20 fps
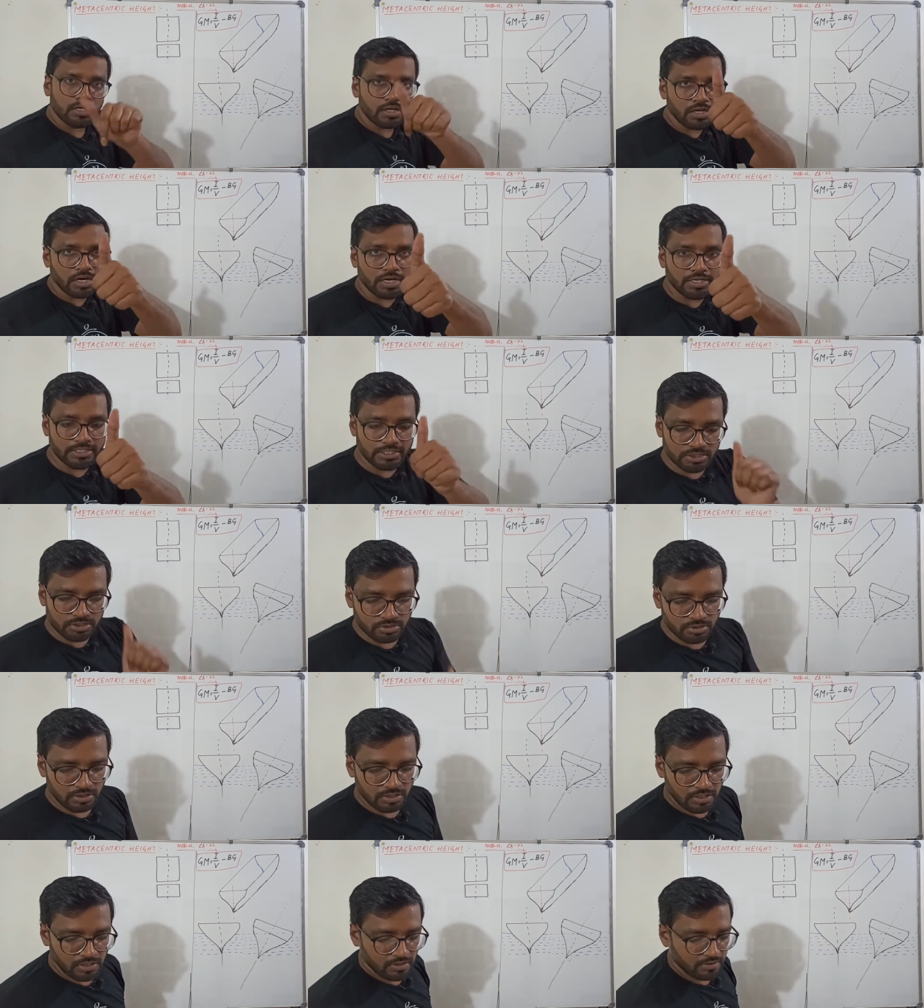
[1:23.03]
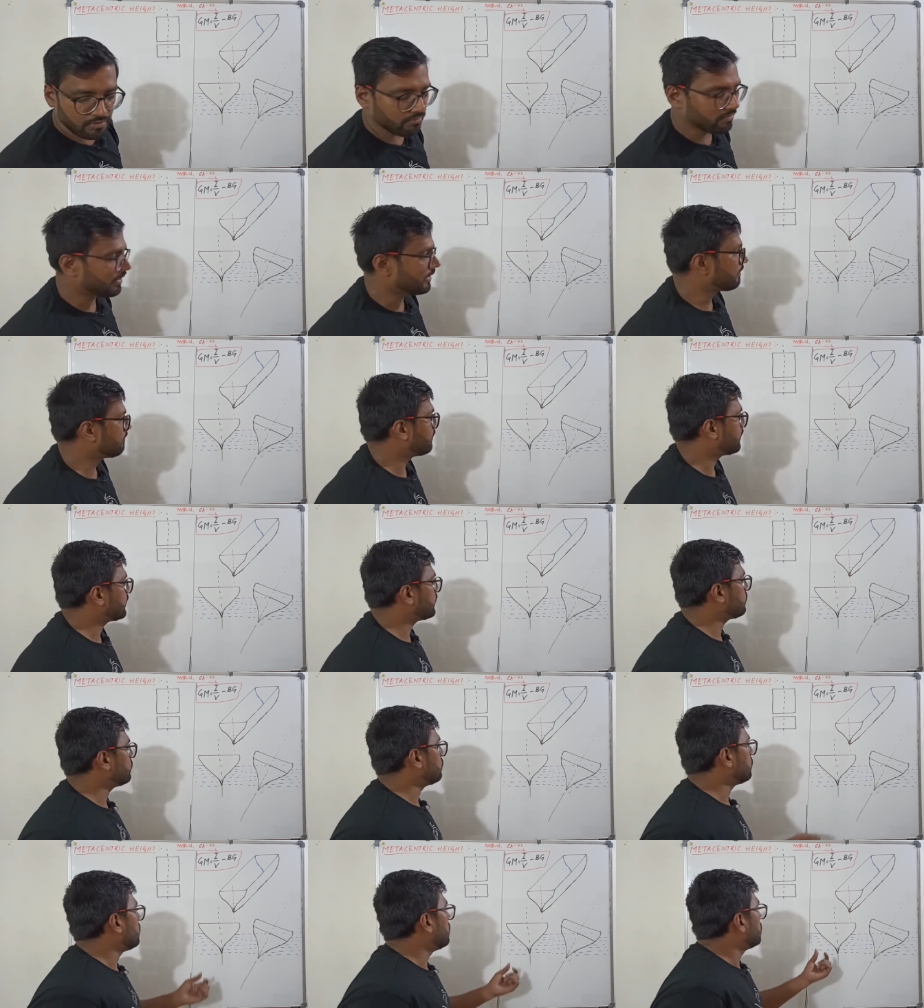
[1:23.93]
Understood? Very
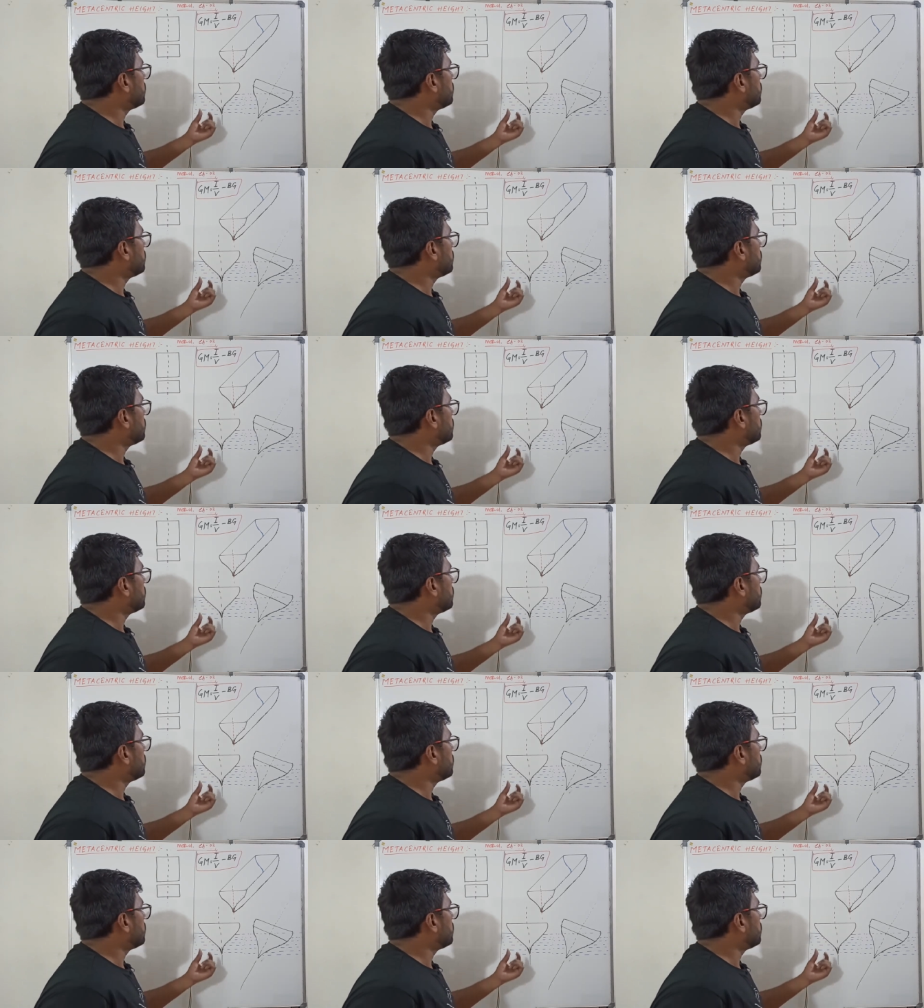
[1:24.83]
good.